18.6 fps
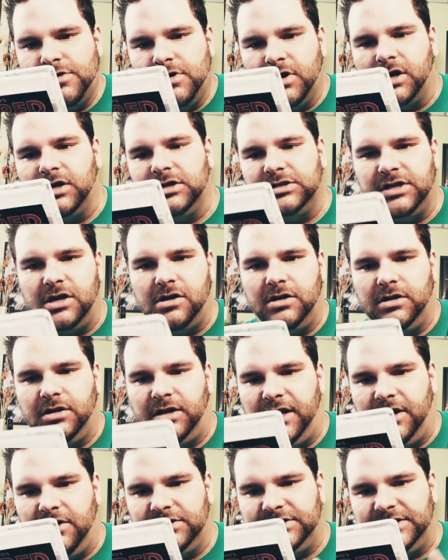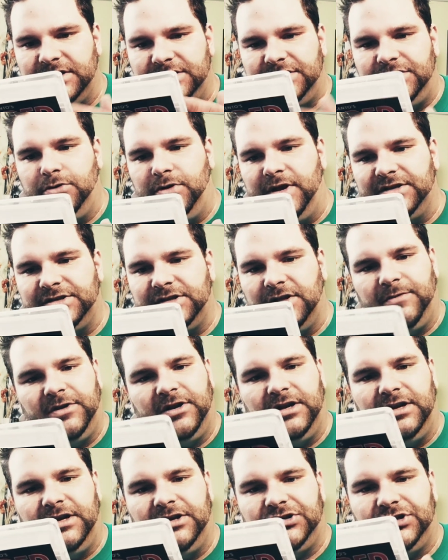Because on here it says 2 disc
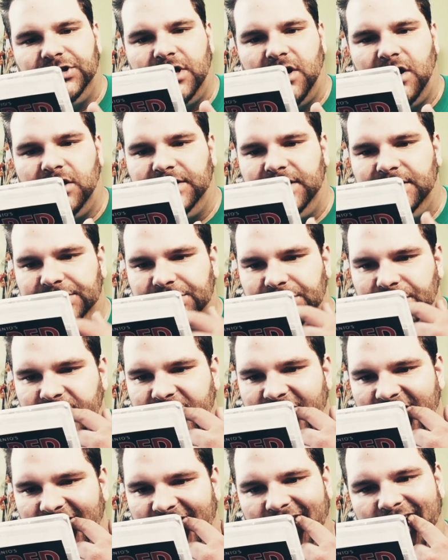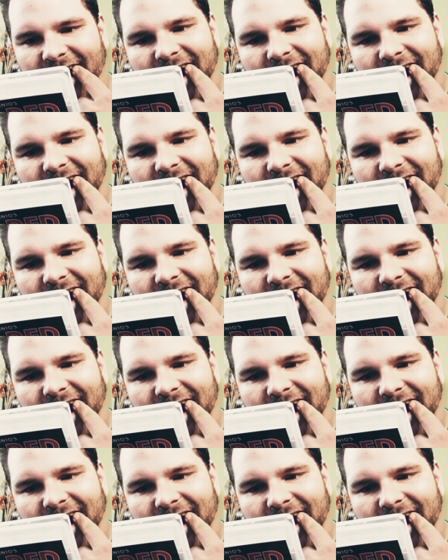limited edition contents. You get